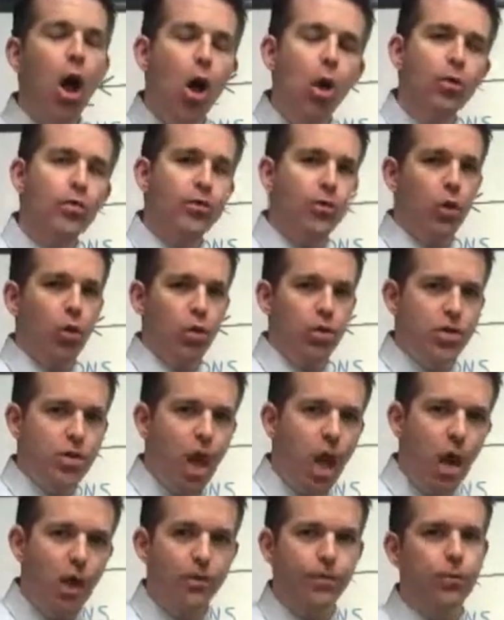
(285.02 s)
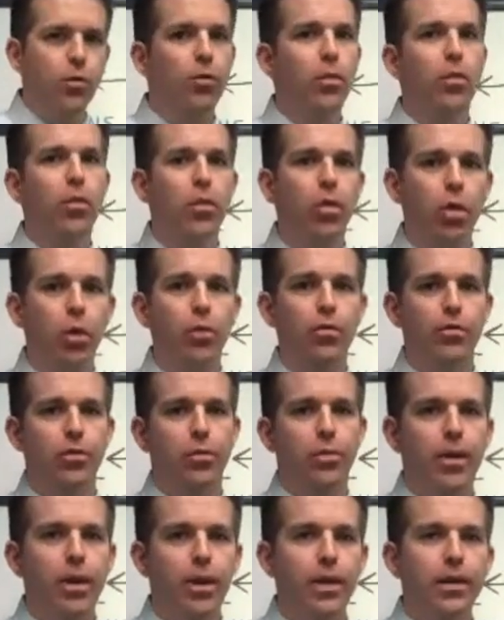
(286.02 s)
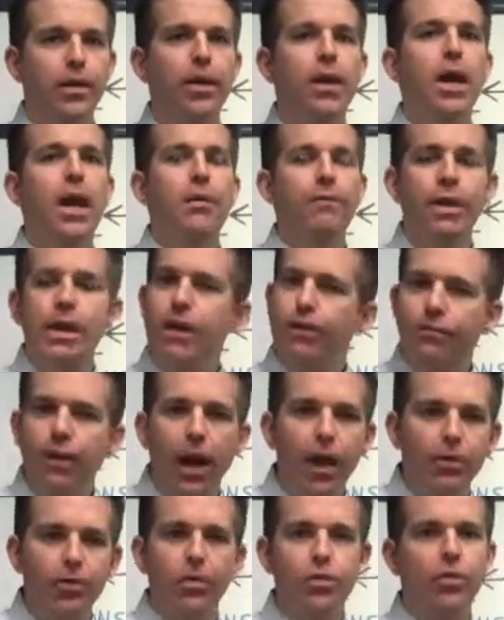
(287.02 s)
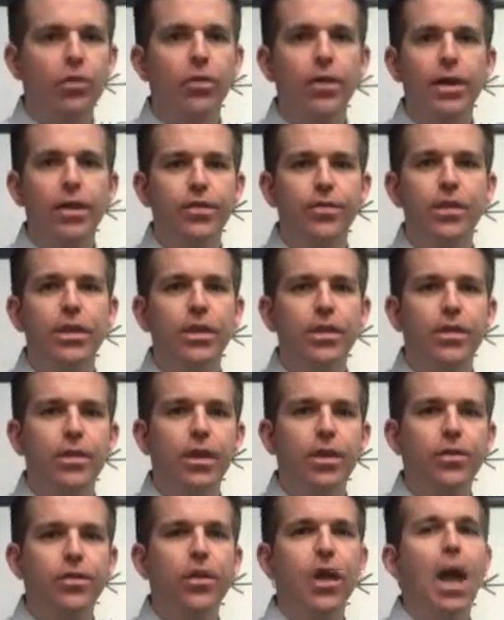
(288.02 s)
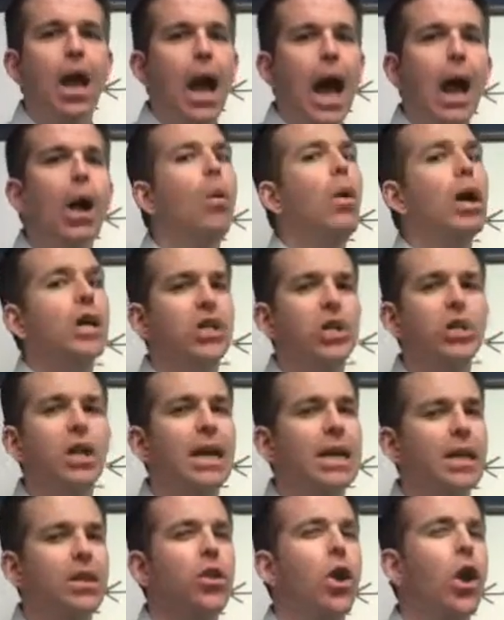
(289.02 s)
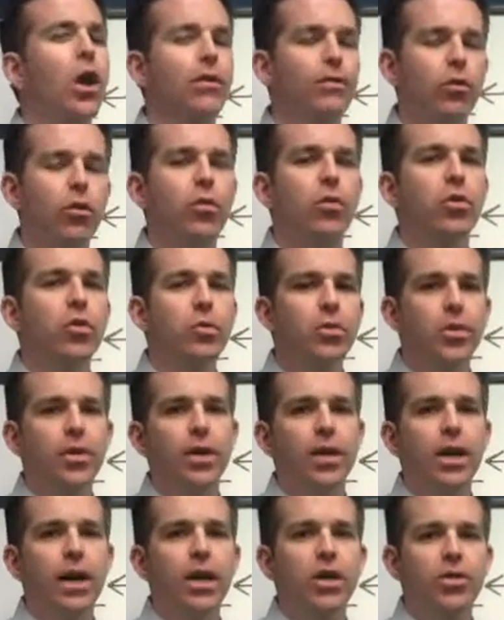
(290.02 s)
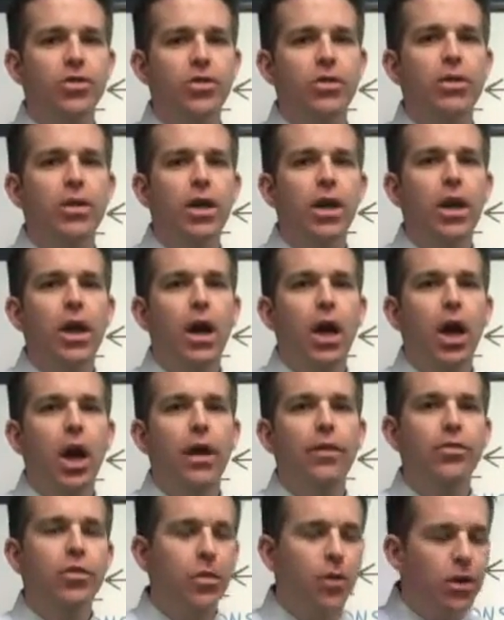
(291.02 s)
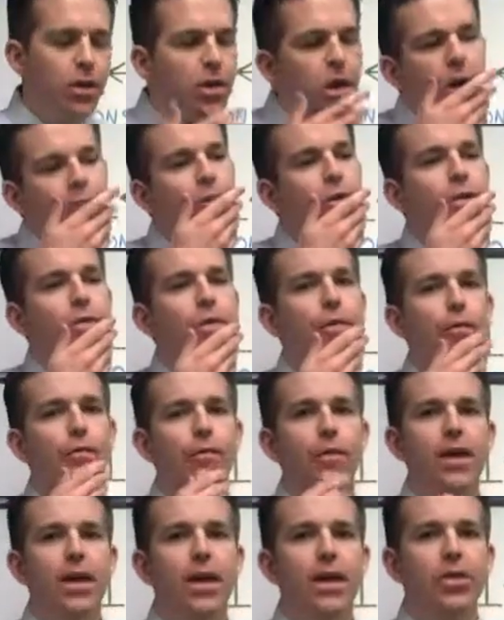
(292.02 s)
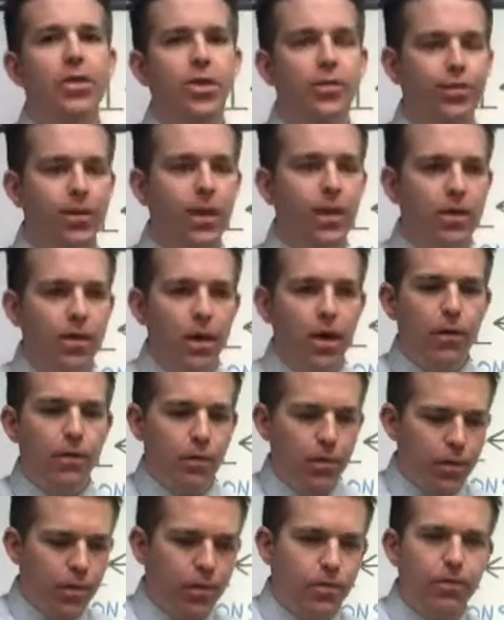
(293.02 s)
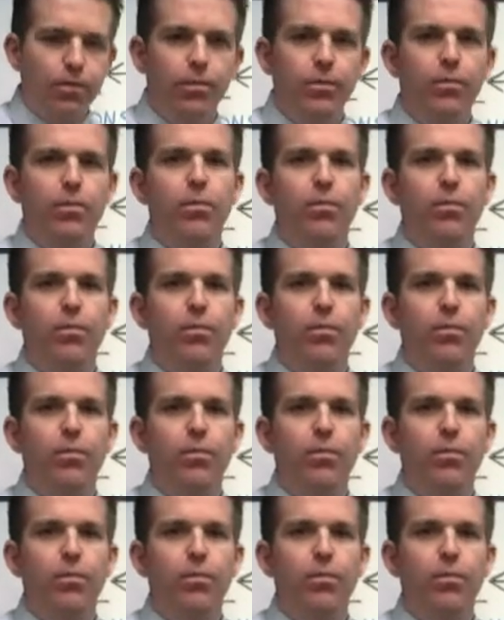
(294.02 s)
Also, nonverbal clues are big. If any advisors are listening to this, I watch a lot of nonverbal communication. If someone covers their face, if they cover their